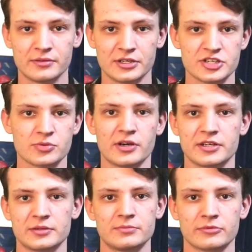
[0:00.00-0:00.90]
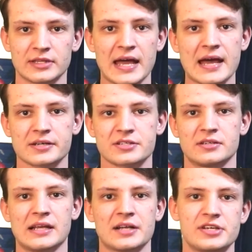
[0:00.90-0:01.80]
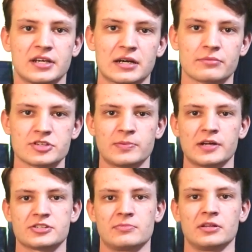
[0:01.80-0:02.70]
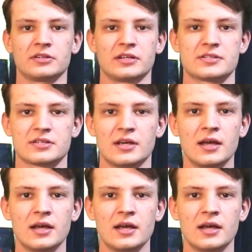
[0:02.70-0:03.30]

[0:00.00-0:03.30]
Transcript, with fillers: They just want to relax and not take on responsibilities.